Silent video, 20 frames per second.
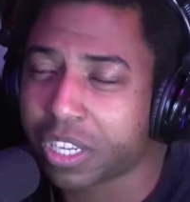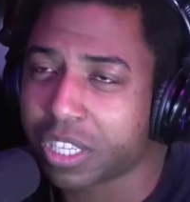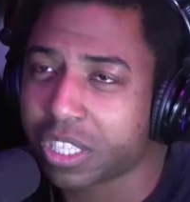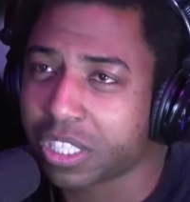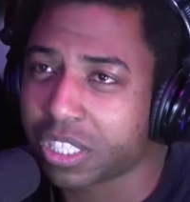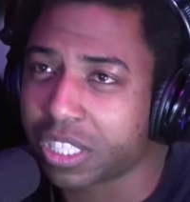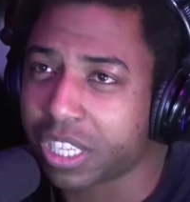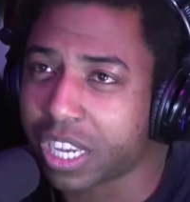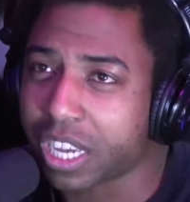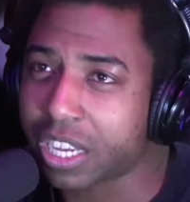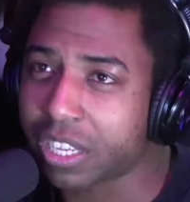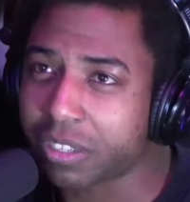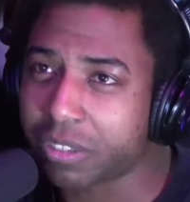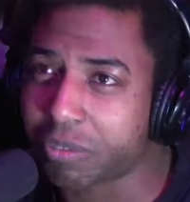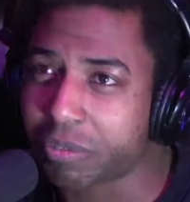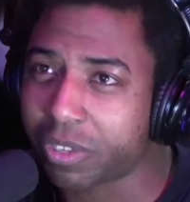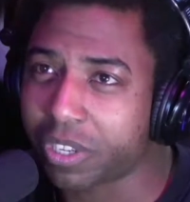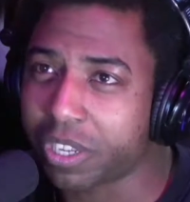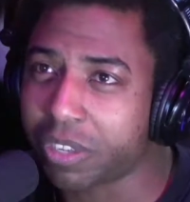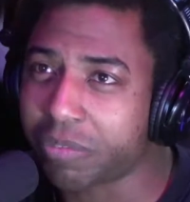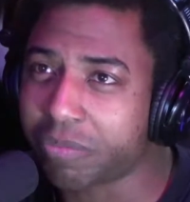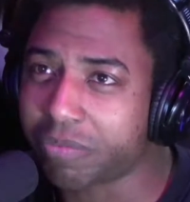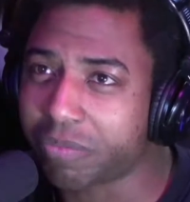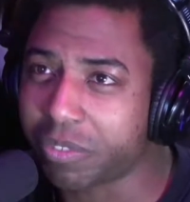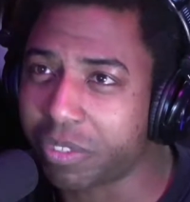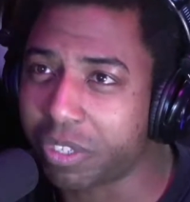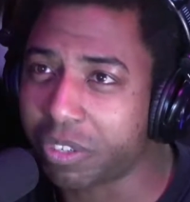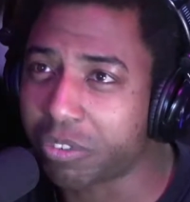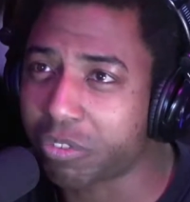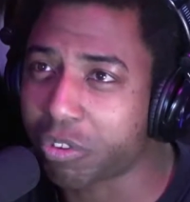yeah, well,
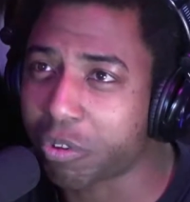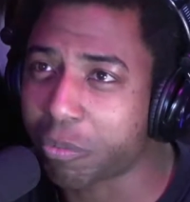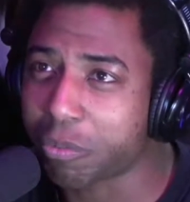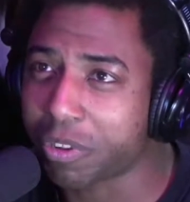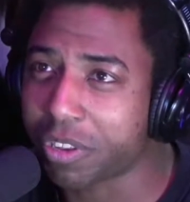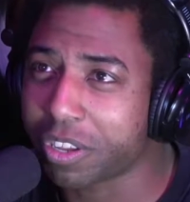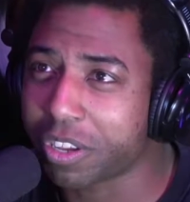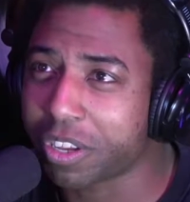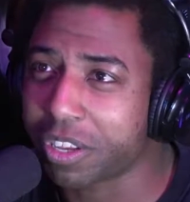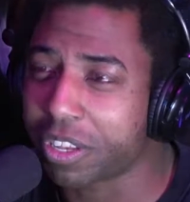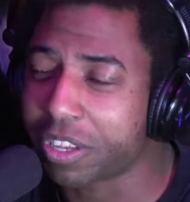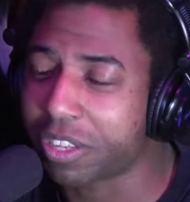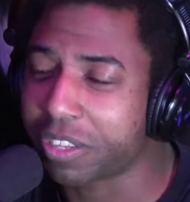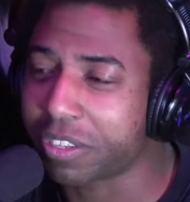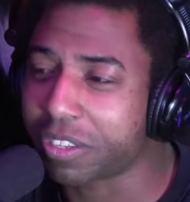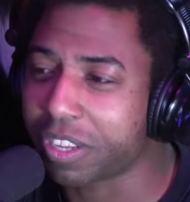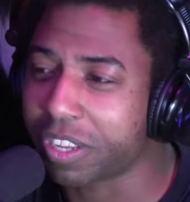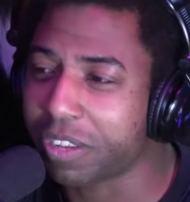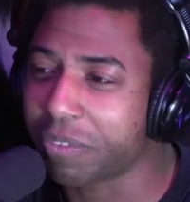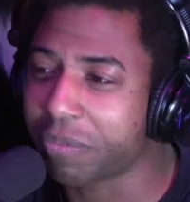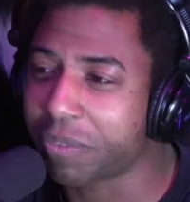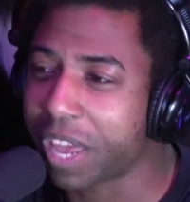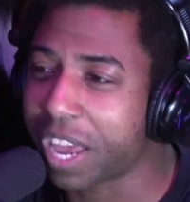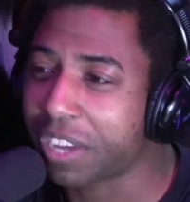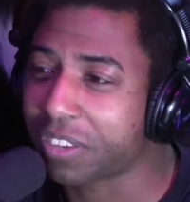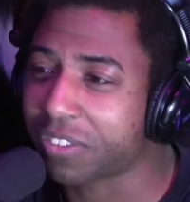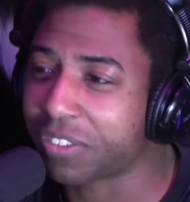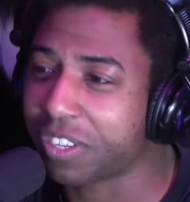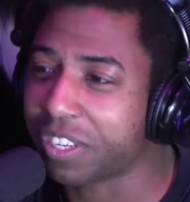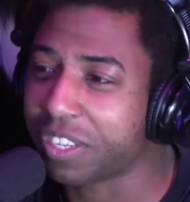here's hoping a
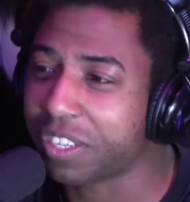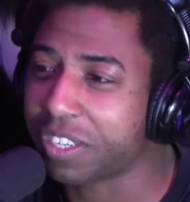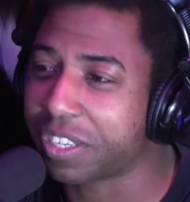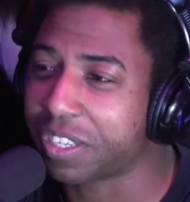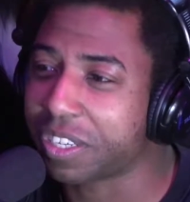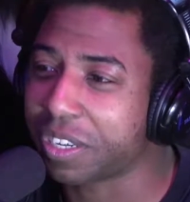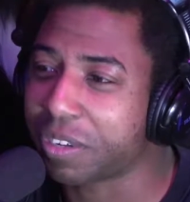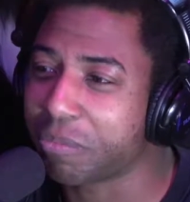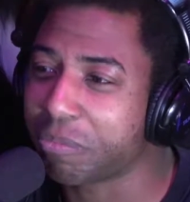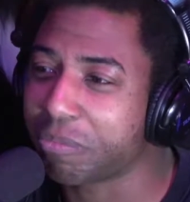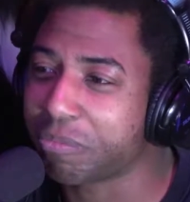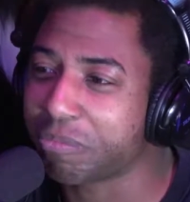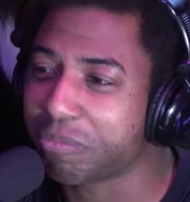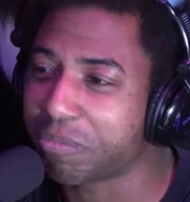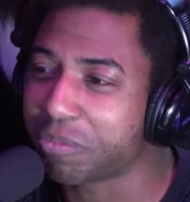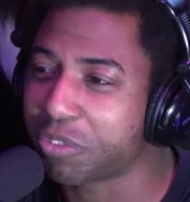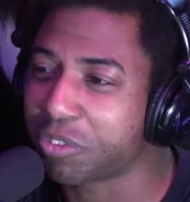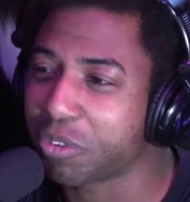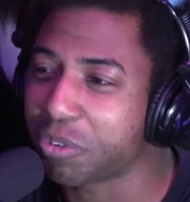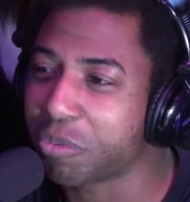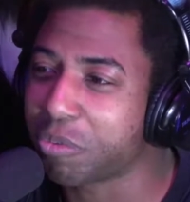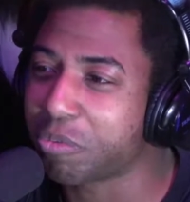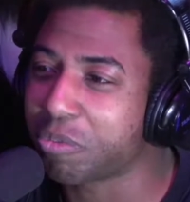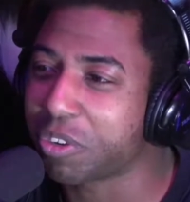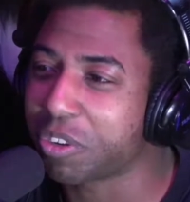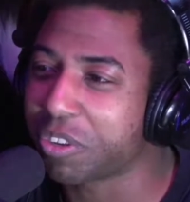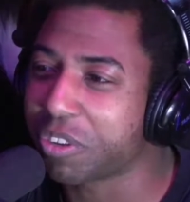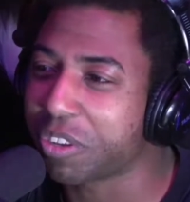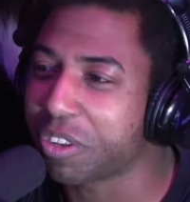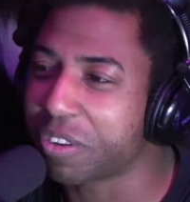vaccine can come soon,
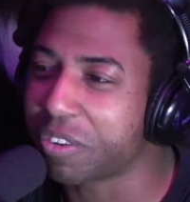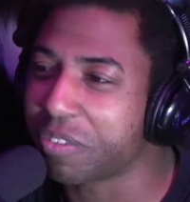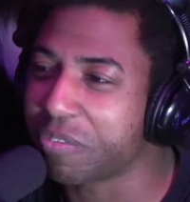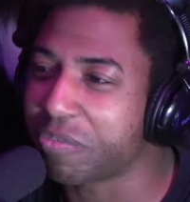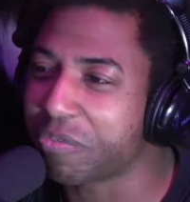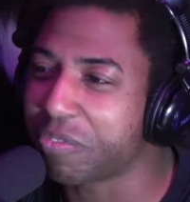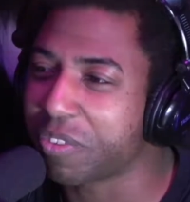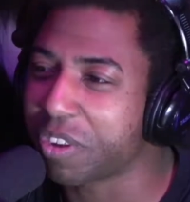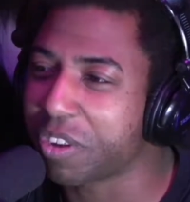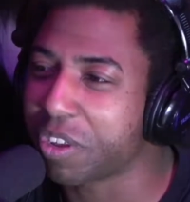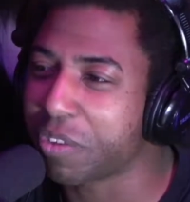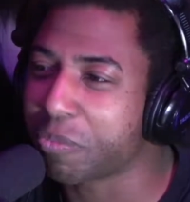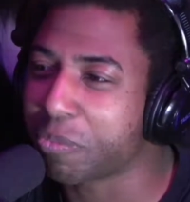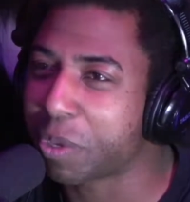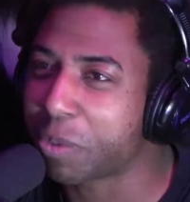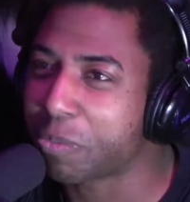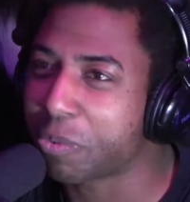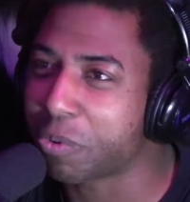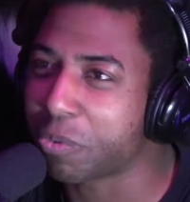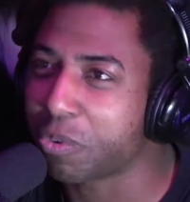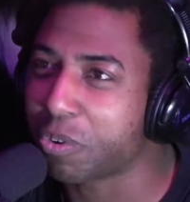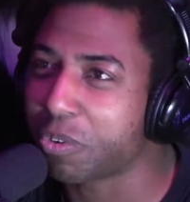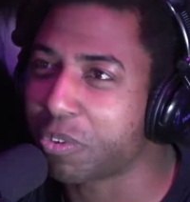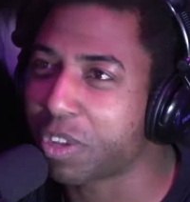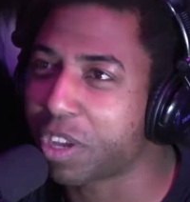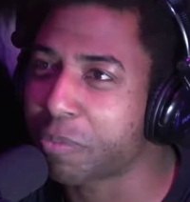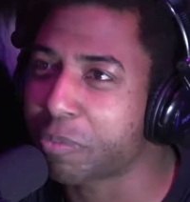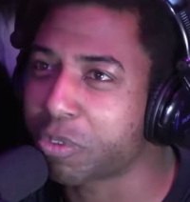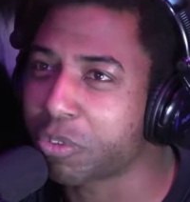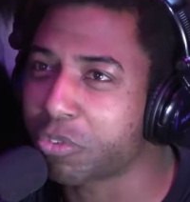and then enough people will
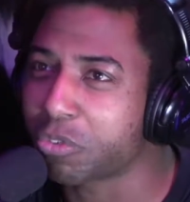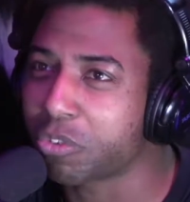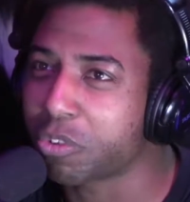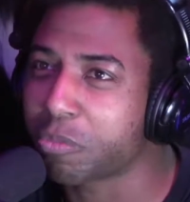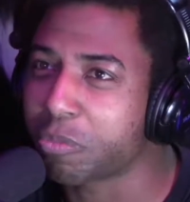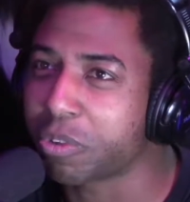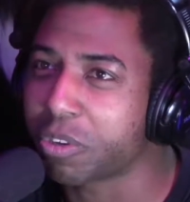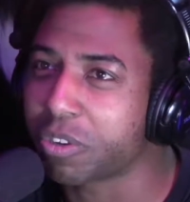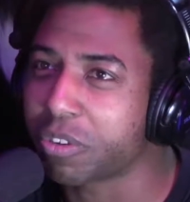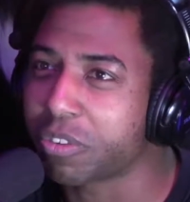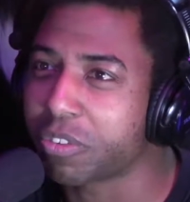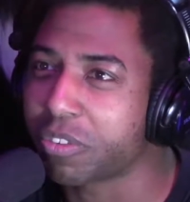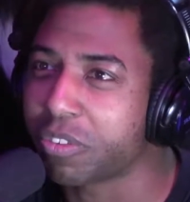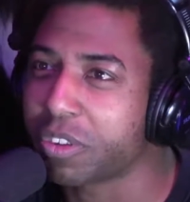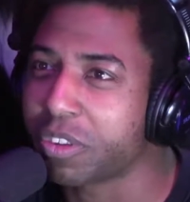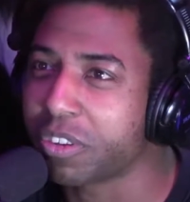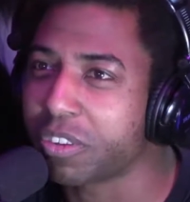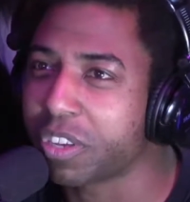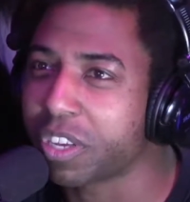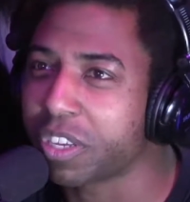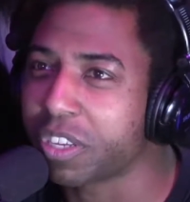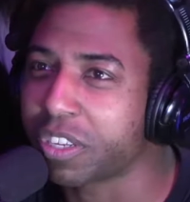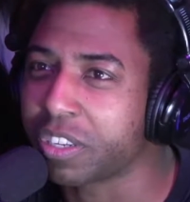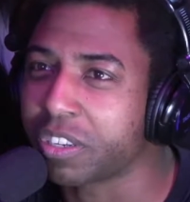not be stupid and take it.